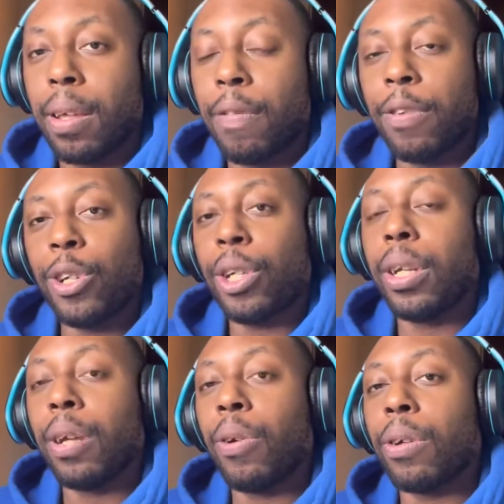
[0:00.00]
for
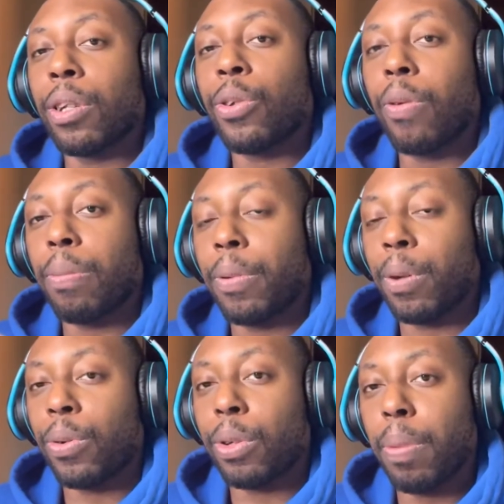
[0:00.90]
cheating on a
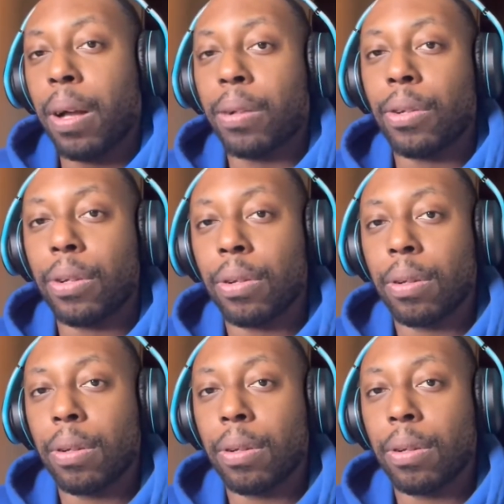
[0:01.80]
Scorpio spouse.